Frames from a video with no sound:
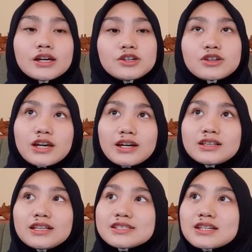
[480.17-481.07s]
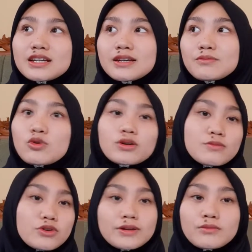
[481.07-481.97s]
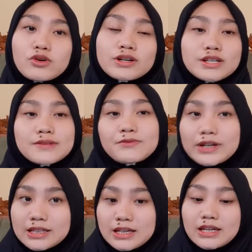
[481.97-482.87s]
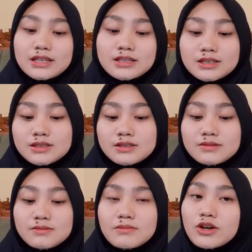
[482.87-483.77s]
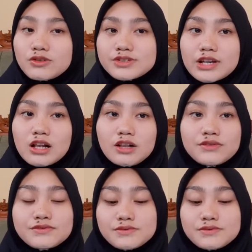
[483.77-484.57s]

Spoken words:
You can listen it more and then practice it by yourself.